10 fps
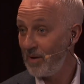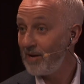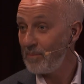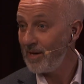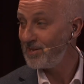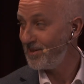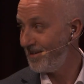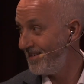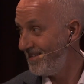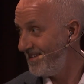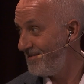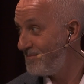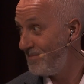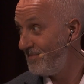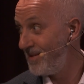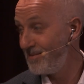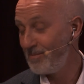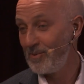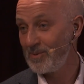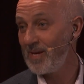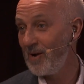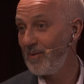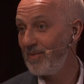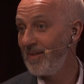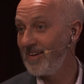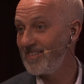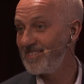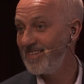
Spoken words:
bigger picture, more scary things.